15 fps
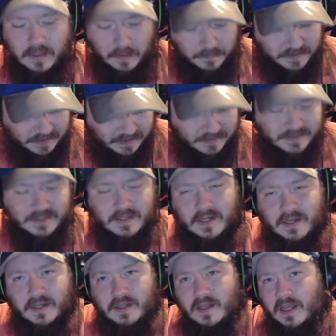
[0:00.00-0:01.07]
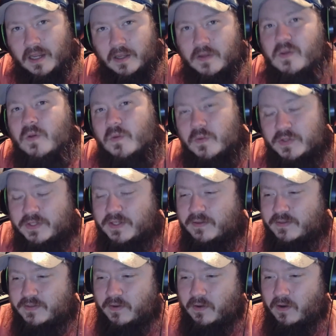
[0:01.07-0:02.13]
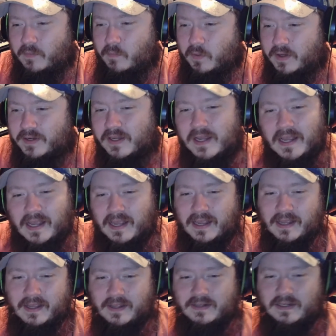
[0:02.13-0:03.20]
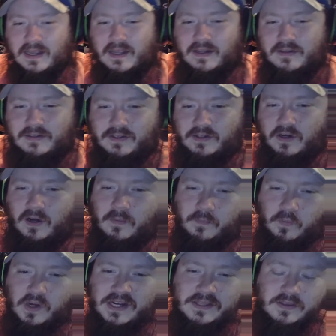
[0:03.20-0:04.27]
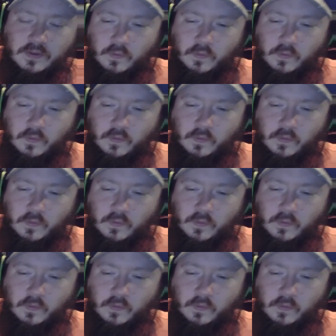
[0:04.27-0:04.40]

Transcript: I'm sensing like a huge sense of heartbreak. And you know, I'm reading the